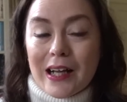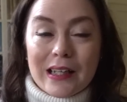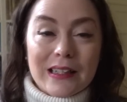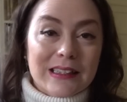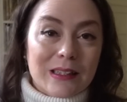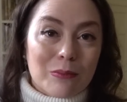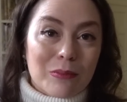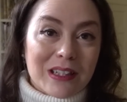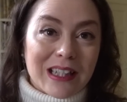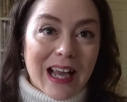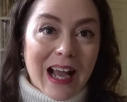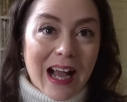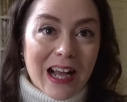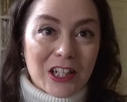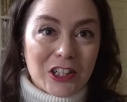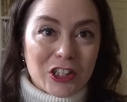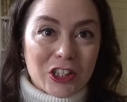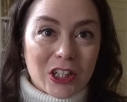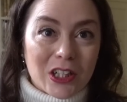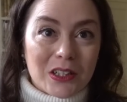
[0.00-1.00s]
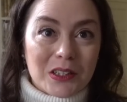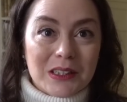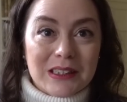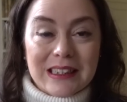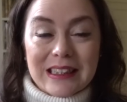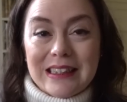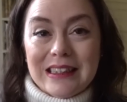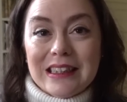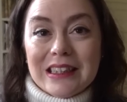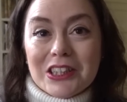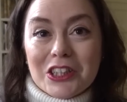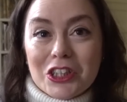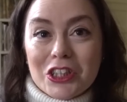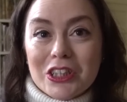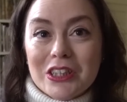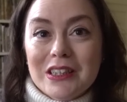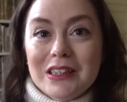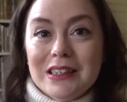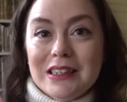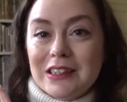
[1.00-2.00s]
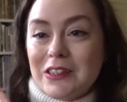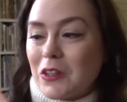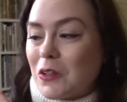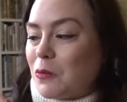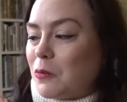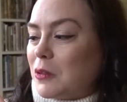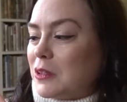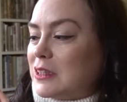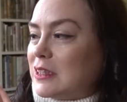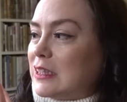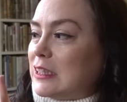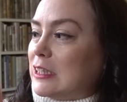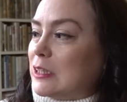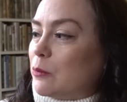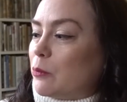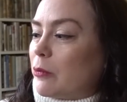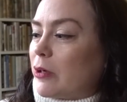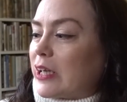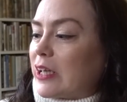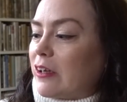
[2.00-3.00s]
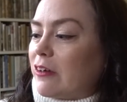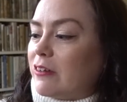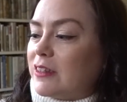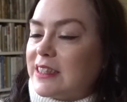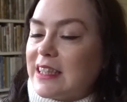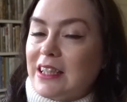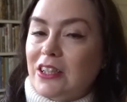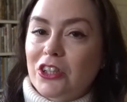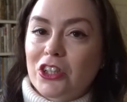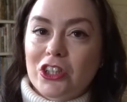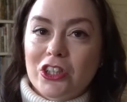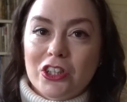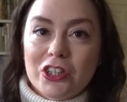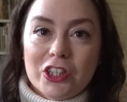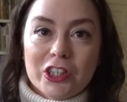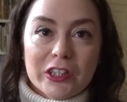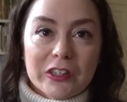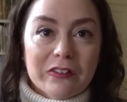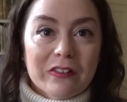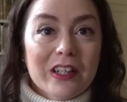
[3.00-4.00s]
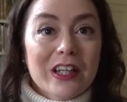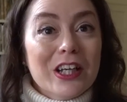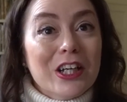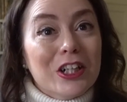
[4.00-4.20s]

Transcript: some of the Hatchards editions, so I wanted to bring your attention to